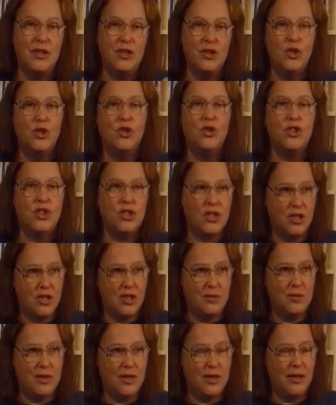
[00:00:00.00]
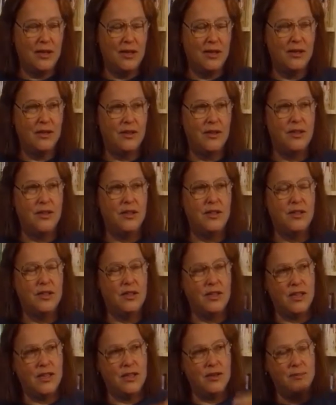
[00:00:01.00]
the not sleeping that,
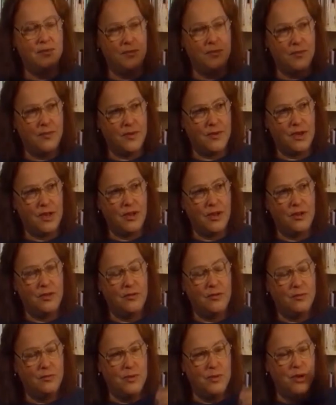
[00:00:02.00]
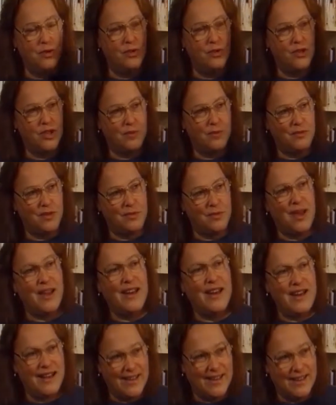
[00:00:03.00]
builds up the
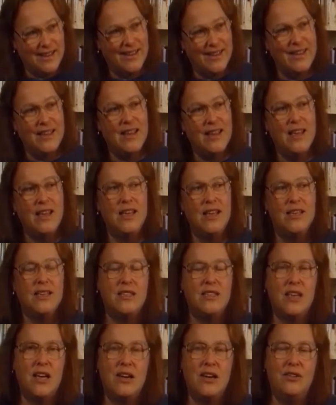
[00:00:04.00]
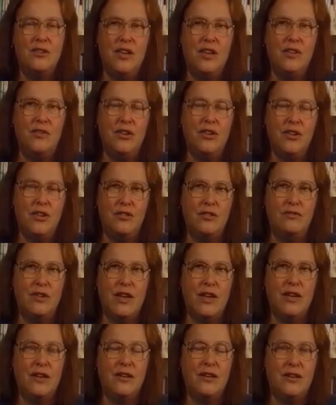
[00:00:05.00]
mania. So if you can
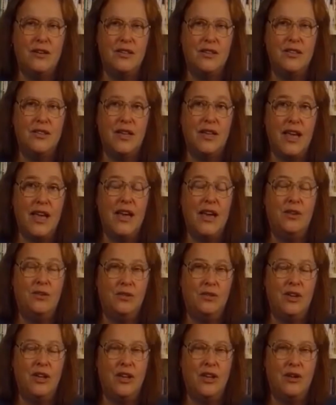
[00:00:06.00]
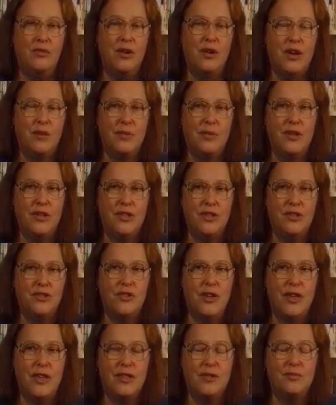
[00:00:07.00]
recognise that, hey, look, you know, when I'm under
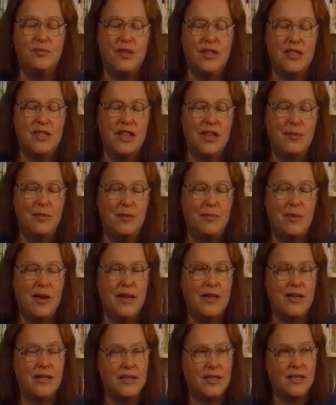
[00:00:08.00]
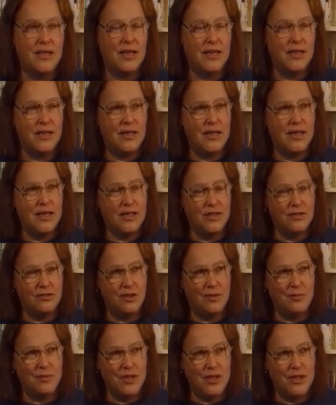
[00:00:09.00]
stress, my sleeping patterns start to get
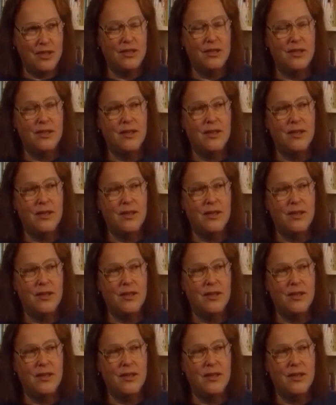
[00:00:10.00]
disrupted,